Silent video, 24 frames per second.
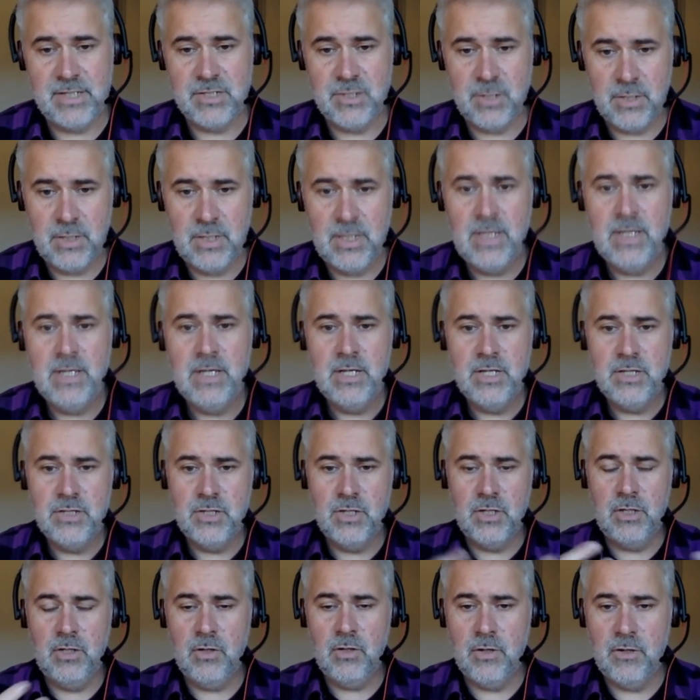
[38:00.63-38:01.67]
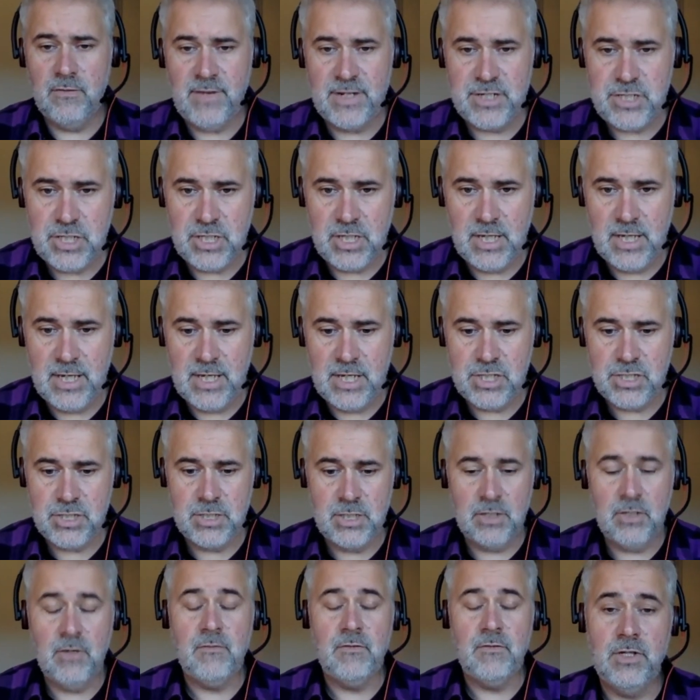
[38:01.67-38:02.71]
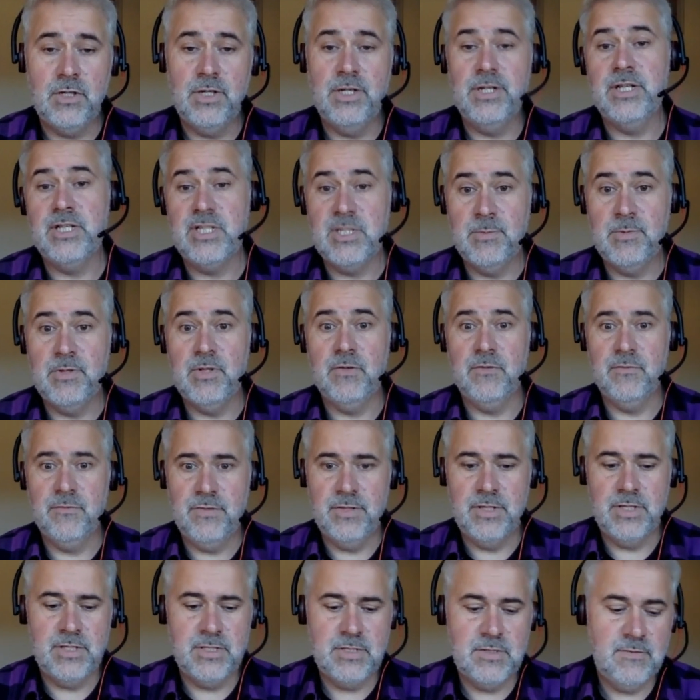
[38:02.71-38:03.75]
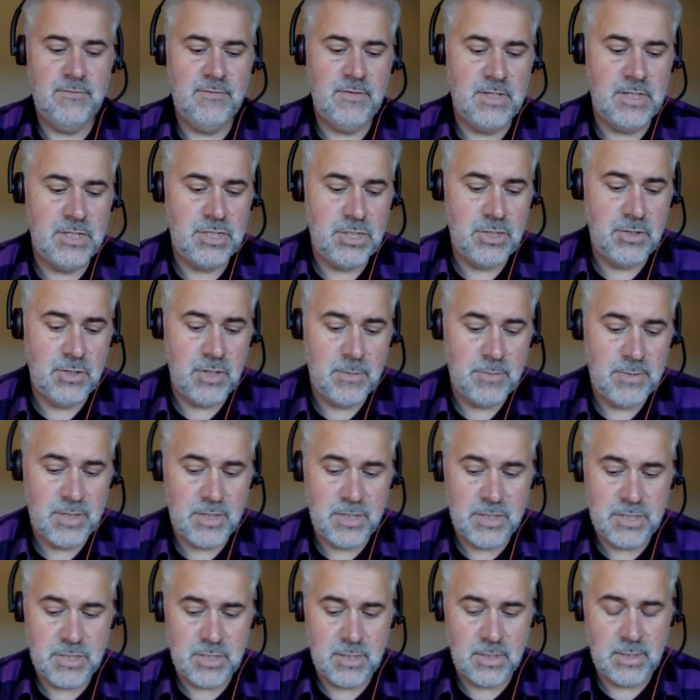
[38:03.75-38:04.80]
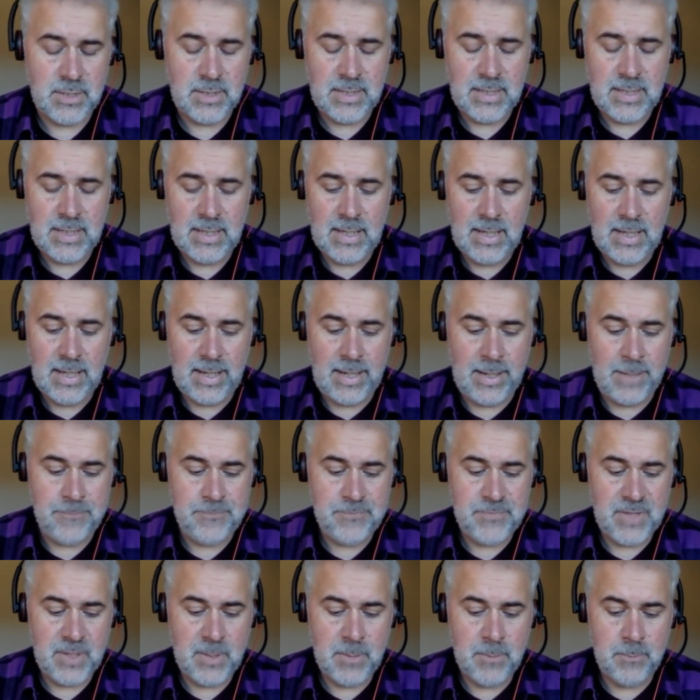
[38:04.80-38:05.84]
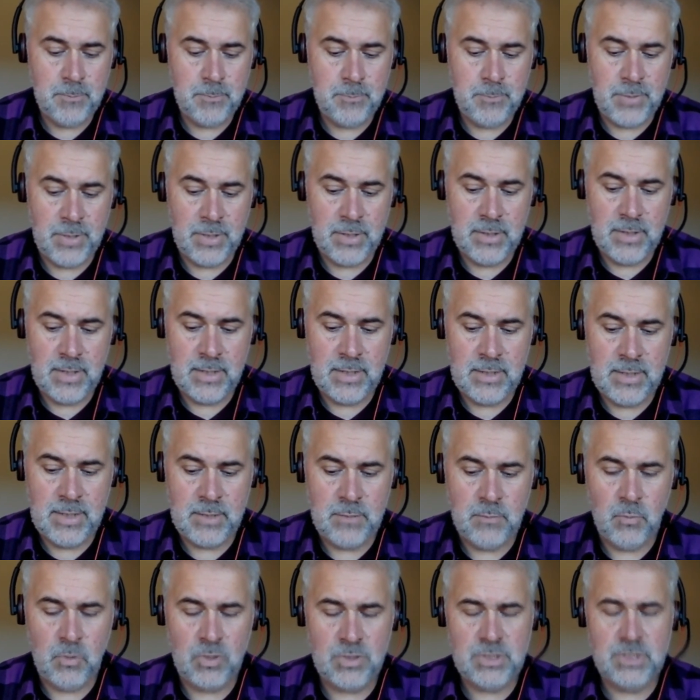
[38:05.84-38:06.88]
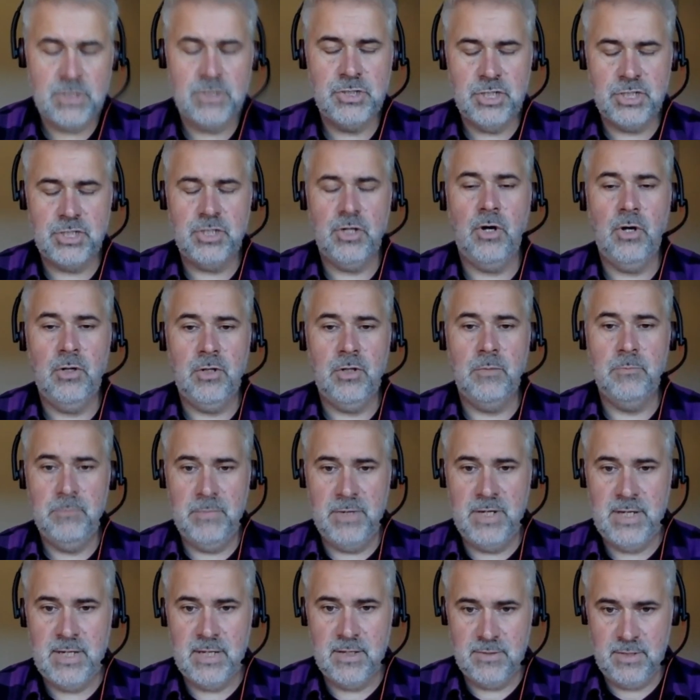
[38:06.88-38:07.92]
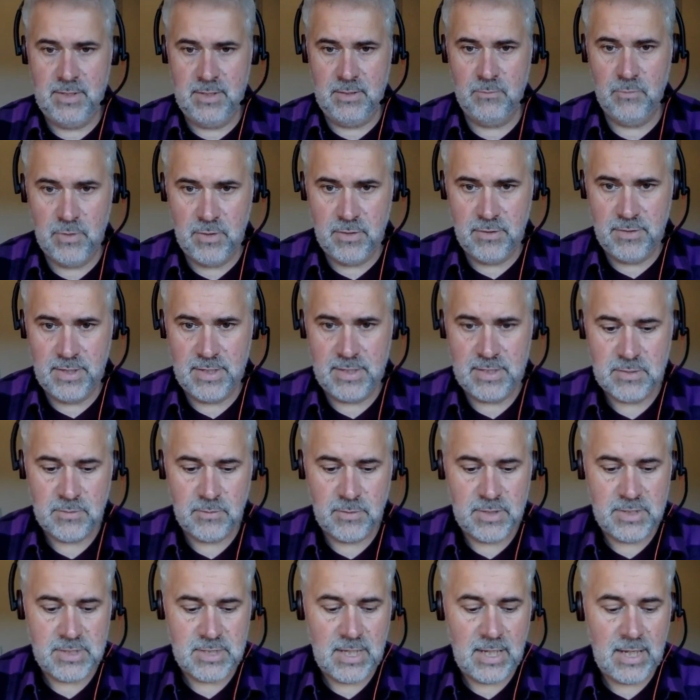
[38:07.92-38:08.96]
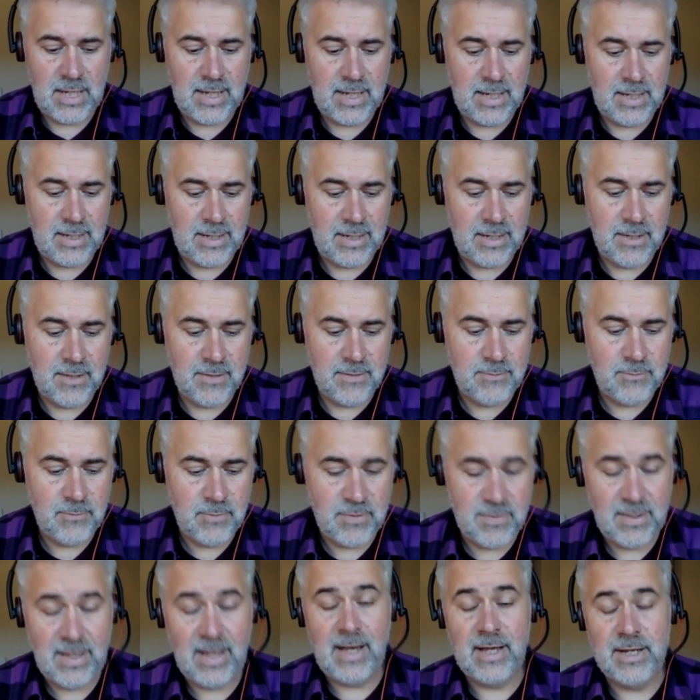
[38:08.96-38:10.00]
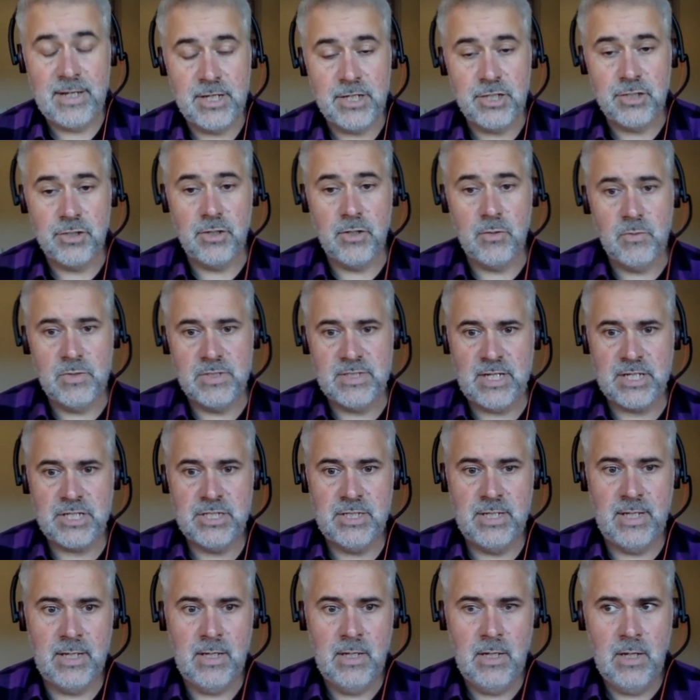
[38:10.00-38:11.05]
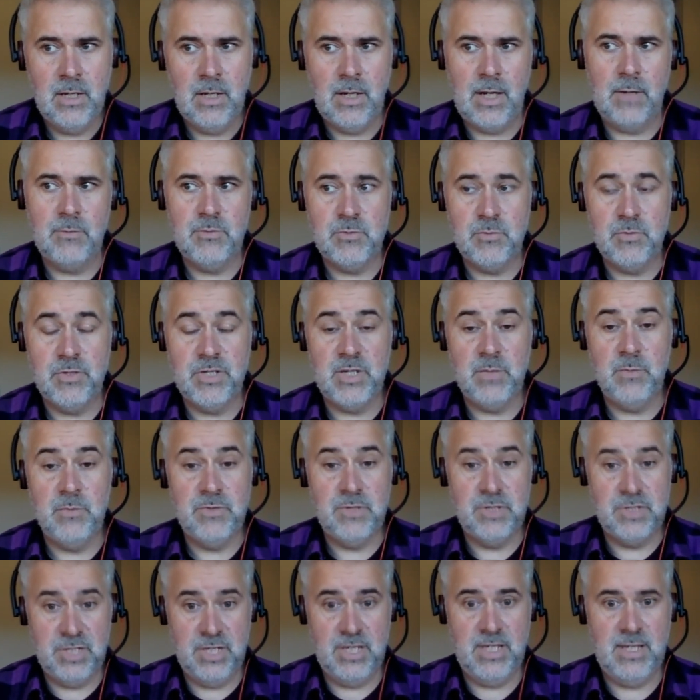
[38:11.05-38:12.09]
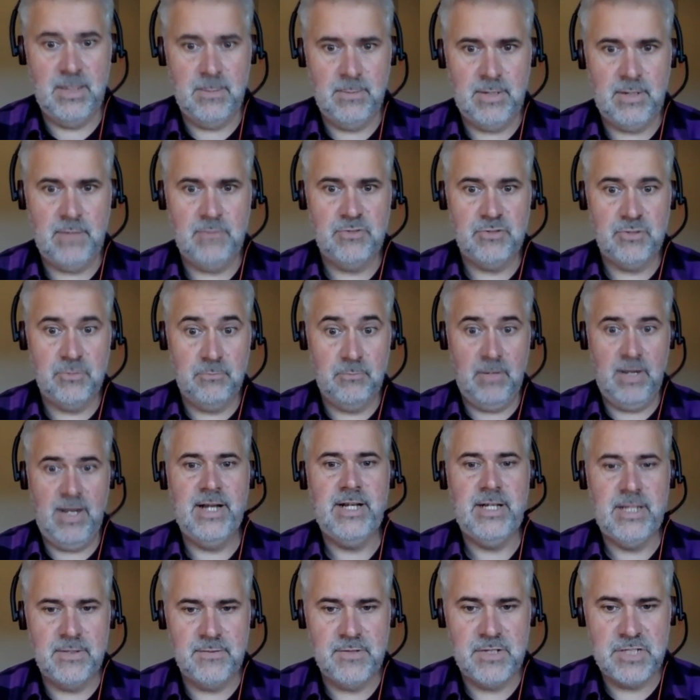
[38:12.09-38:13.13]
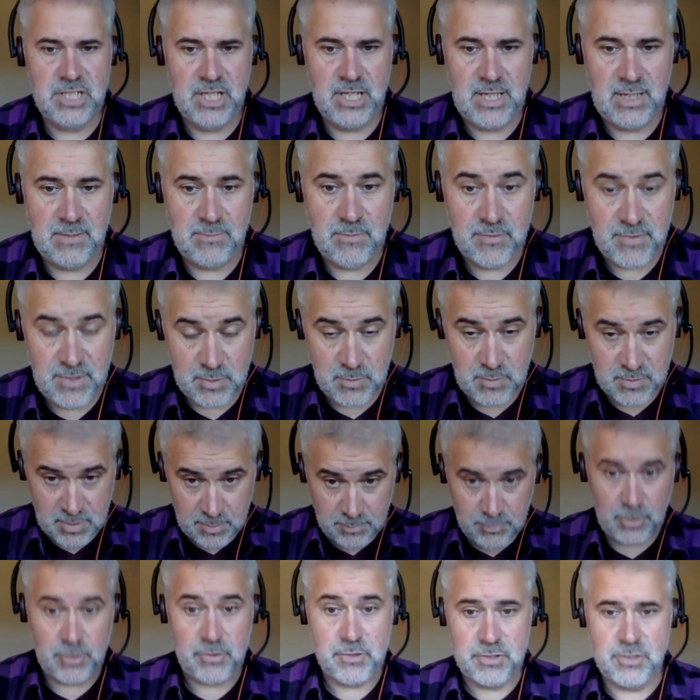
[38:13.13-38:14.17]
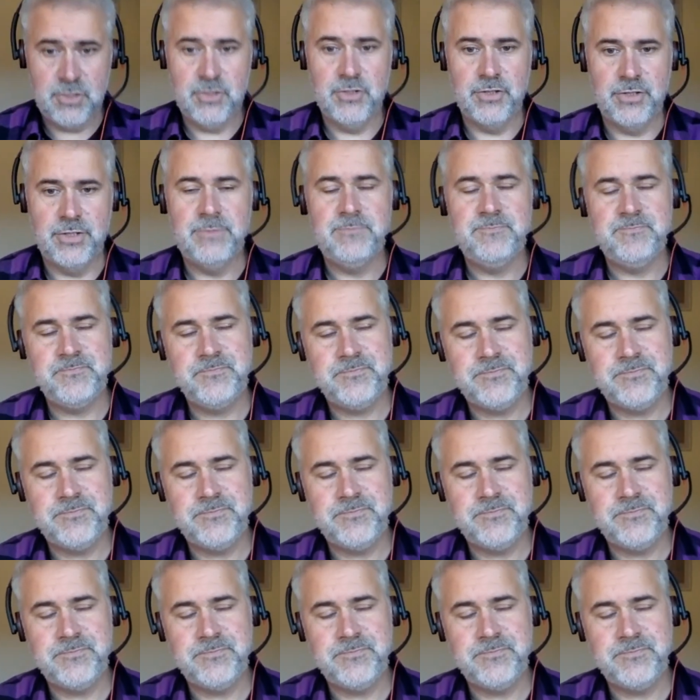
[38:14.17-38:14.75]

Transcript: So a lot of education, a learning to be done for this junior person. But it wasn't just all on me. I think one of the things I wanted to highlight with that anecdote was actually I was working with the team and I was reminding the team that this was the product owner.